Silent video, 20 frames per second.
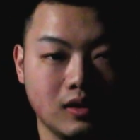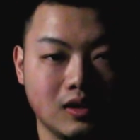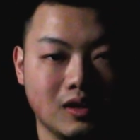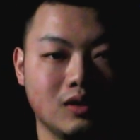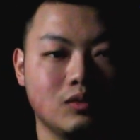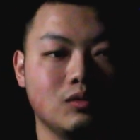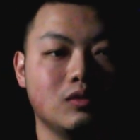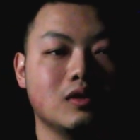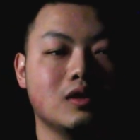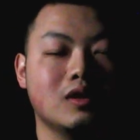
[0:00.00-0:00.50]

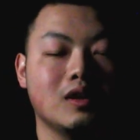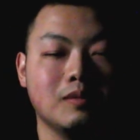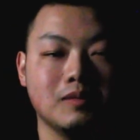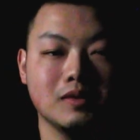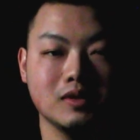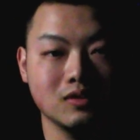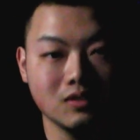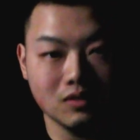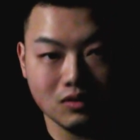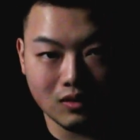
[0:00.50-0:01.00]
It will come
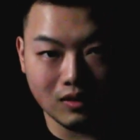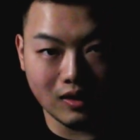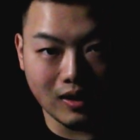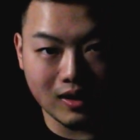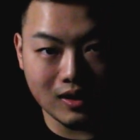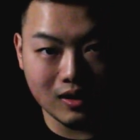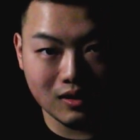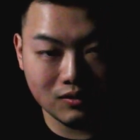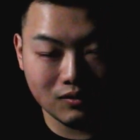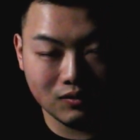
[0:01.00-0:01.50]
into your
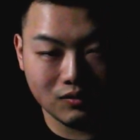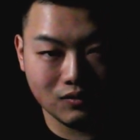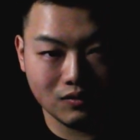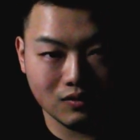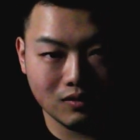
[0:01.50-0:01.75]
life